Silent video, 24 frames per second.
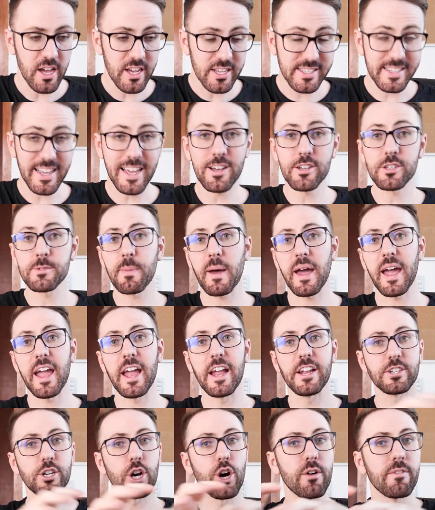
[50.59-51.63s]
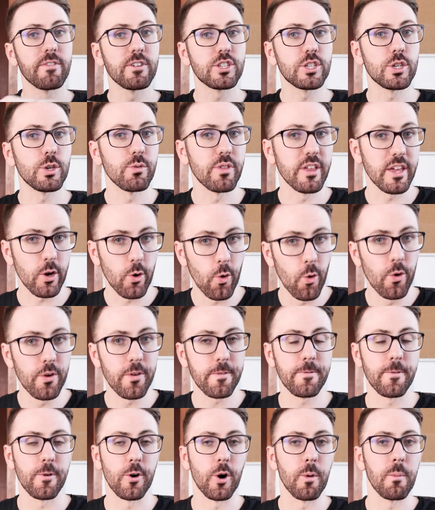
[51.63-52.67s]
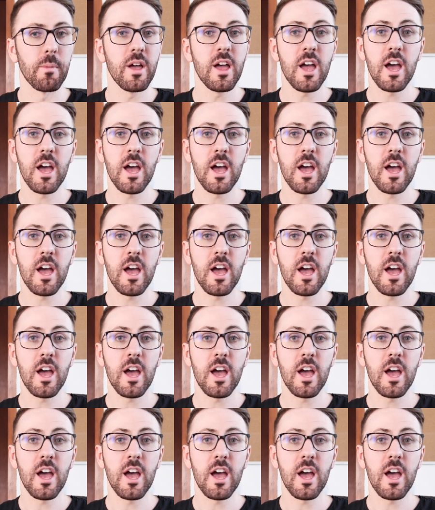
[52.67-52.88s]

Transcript: sales page over to the order form.